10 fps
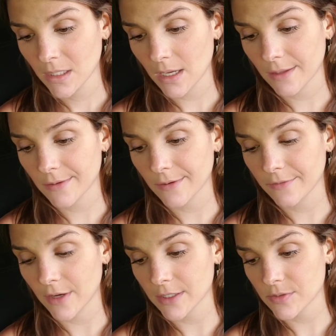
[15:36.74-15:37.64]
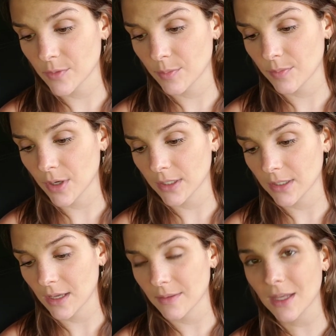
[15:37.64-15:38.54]
Other advice for
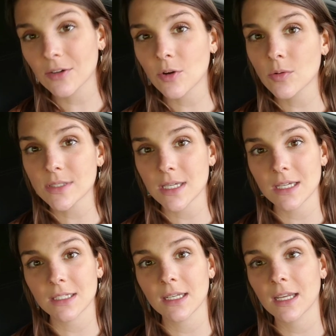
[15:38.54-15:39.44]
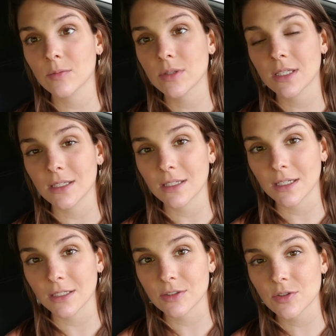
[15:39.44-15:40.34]
pregnant, and that goes hand in hand with eating.